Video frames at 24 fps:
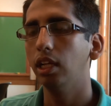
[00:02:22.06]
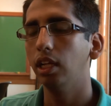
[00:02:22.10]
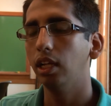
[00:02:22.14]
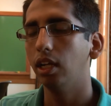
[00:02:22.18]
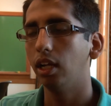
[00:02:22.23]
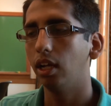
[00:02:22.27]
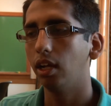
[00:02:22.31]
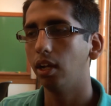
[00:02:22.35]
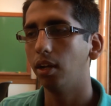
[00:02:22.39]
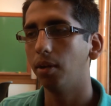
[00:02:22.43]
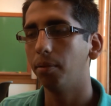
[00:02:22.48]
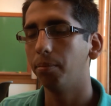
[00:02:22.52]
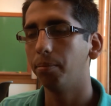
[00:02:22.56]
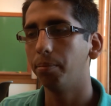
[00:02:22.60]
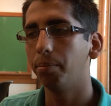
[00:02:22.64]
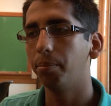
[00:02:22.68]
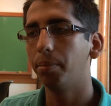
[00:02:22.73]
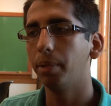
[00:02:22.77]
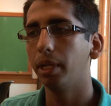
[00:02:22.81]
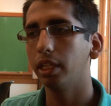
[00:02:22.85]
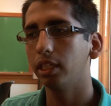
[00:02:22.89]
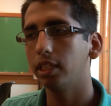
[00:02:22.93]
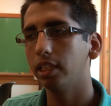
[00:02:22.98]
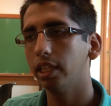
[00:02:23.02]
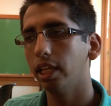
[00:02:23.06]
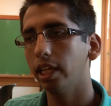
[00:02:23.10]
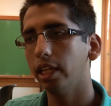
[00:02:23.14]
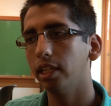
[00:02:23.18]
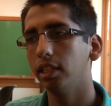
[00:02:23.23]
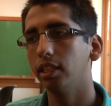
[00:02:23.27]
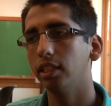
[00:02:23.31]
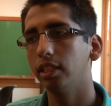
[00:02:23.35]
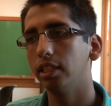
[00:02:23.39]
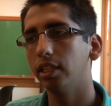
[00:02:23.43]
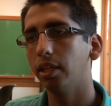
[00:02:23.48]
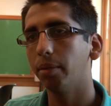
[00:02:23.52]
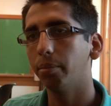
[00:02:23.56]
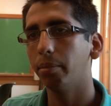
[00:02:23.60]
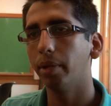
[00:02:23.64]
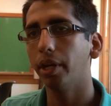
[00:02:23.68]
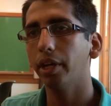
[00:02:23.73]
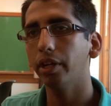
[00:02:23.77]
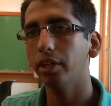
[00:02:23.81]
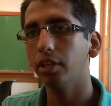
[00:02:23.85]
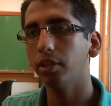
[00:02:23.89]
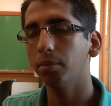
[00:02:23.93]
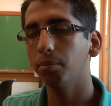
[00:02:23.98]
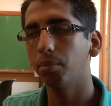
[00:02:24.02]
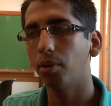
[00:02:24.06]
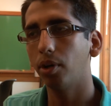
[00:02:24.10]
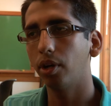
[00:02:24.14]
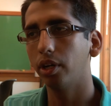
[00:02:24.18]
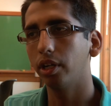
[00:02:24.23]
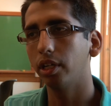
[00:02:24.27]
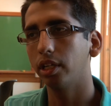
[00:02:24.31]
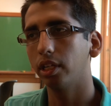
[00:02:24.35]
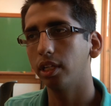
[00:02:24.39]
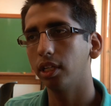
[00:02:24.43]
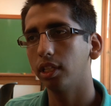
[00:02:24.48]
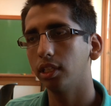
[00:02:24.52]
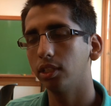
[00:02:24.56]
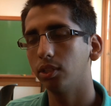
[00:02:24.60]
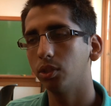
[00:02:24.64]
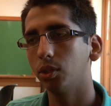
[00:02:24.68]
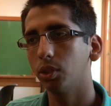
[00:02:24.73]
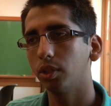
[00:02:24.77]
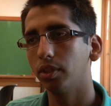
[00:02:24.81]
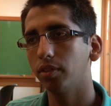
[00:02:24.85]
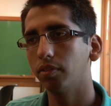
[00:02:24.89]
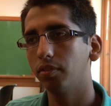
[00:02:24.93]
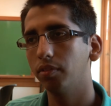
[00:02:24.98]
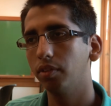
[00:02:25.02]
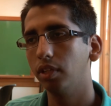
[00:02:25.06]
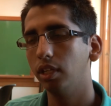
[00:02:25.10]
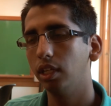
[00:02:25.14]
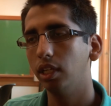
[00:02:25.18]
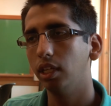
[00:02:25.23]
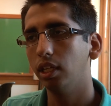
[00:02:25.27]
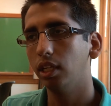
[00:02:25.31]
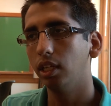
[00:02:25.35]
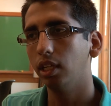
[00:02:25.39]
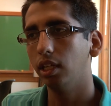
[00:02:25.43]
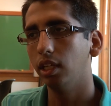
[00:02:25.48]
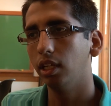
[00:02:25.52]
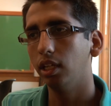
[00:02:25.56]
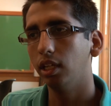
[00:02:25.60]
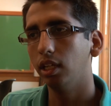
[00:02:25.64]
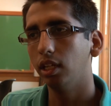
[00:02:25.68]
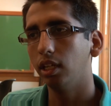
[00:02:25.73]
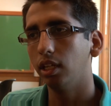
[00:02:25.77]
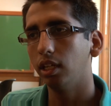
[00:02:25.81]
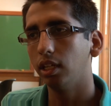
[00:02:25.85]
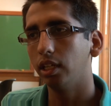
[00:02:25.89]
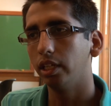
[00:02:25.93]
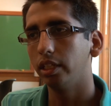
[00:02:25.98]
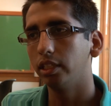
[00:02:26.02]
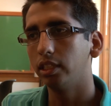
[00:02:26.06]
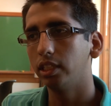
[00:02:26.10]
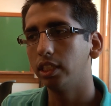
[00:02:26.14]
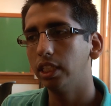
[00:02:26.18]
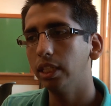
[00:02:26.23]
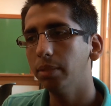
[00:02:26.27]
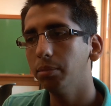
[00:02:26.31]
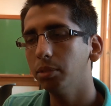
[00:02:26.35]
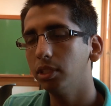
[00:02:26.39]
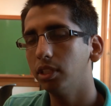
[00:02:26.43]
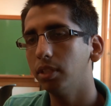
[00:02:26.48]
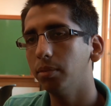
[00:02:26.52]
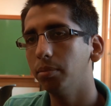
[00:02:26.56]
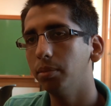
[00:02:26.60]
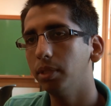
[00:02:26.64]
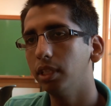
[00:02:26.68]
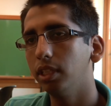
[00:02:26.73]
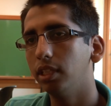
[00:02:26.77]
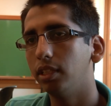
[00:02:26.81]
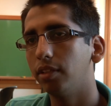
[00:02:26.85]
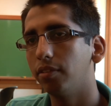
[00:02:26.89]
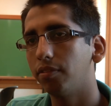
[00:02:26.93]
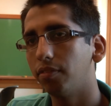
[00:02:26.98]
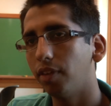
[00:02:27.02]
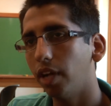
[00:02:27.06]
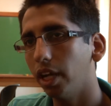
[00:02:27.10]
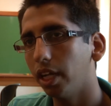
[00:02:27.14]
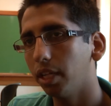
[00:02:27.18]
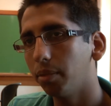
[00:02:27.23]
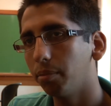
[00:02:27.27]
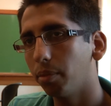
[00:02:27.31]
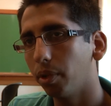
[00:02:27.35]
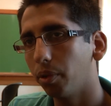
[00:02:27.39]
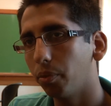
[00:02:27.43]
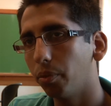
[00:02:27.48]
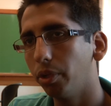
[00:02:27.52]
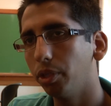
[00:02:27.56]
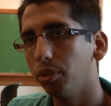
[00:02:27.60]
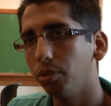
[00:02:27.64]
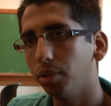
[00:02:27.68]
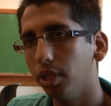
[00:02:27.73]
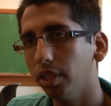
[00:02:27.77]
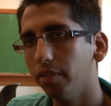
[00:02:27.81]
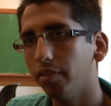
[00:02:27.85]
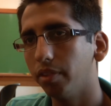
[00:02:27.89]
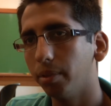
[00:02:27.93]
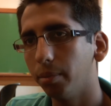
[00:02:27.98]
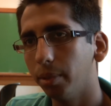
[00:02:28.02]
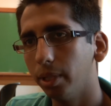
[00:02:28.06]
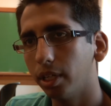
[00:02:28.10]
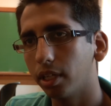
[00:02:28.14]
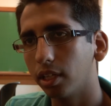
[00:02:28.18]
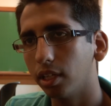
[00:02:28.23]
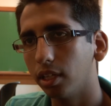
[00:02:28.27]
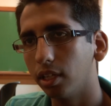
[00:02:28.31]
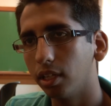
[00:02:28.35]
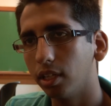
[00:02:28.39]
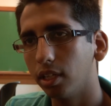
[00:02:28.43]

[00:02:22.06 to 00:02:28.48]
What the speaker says: But then the American part is sort of, it seems to be defined by where you live in America.